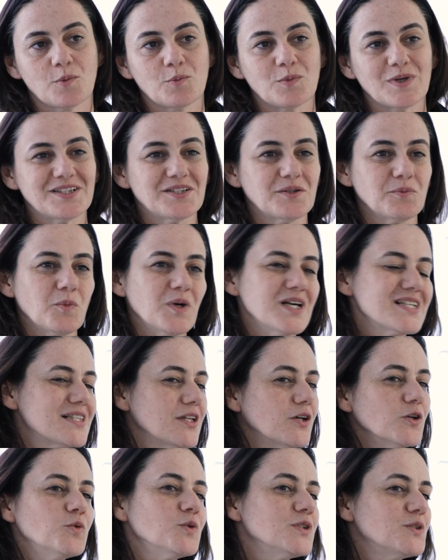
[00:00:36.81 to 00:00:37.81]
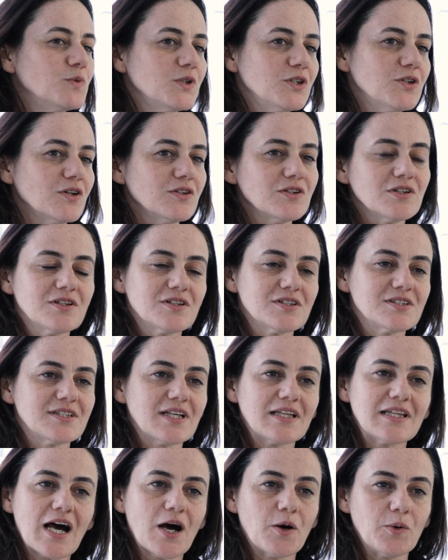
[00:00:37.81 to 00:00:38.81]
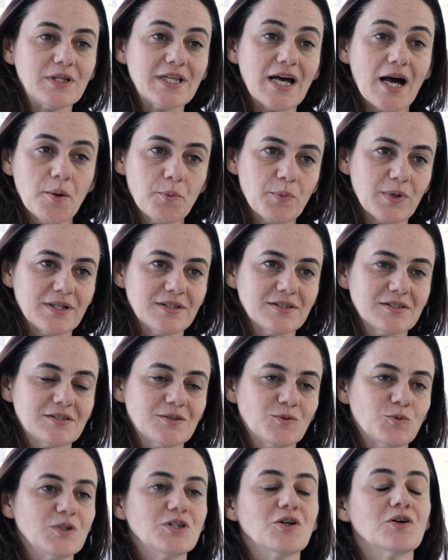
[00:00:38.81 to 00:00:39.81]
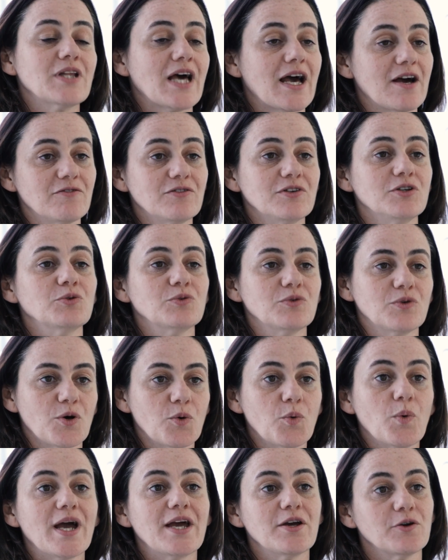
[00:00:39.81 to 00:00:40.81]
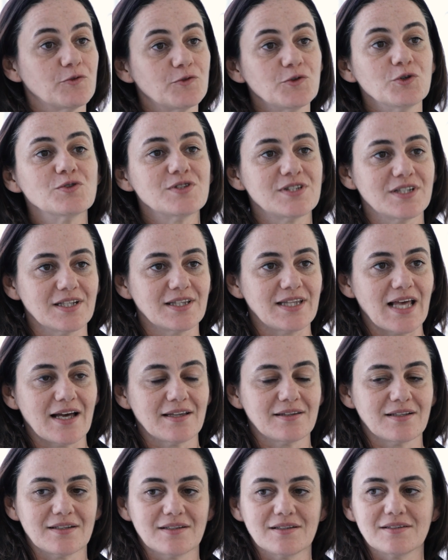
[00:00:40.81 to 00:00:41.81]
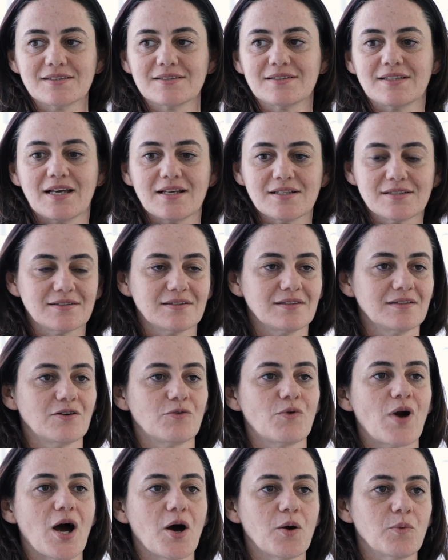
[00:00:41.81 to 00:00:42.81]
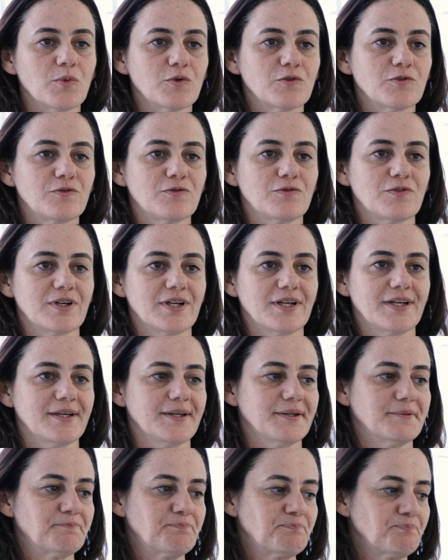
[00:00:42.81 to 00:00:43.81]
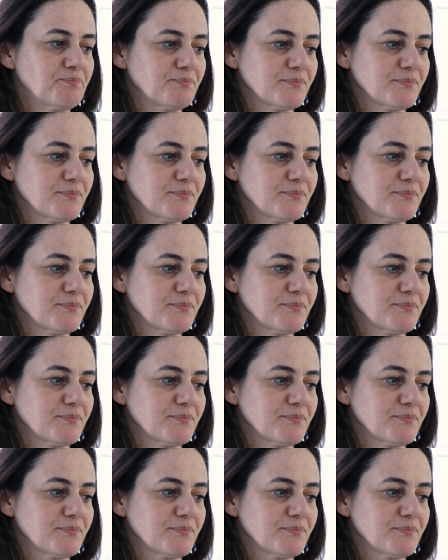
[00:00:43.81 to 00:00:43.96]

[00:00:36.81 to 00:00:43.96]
But as long as we don't understand how it happens, we don't have a way of using that, and it stays in the realm of